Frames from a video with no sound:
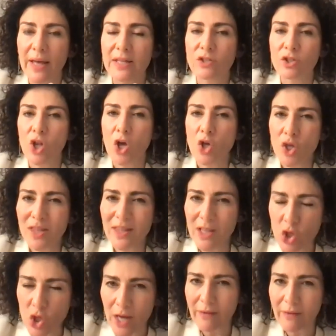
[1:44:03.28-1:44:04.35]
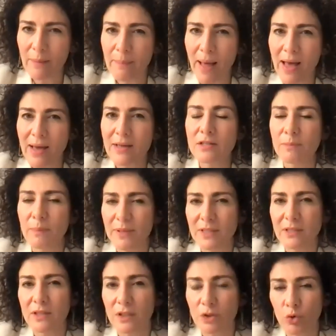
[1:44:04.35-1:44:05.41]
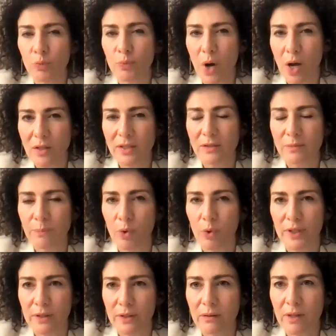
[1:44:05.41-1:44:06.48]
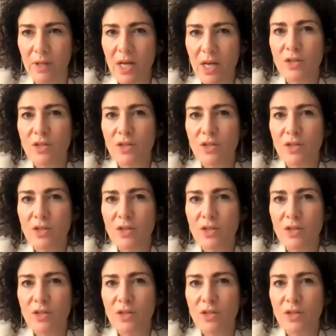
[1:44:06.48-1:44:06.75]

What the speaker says: is not just the general bias, but it's the due process point.